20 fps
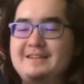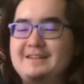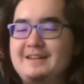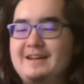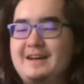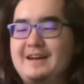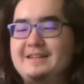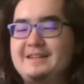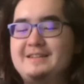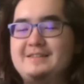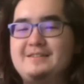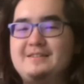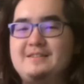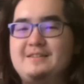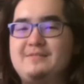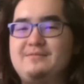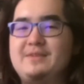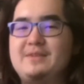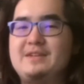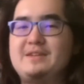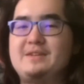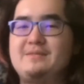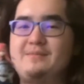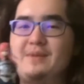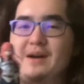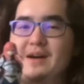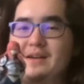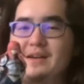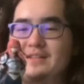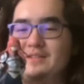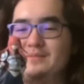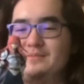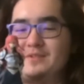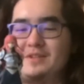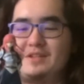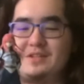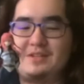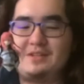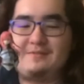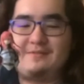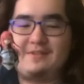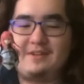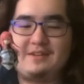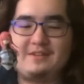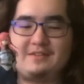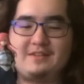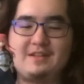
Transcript: I just been buying some pretty cheap figures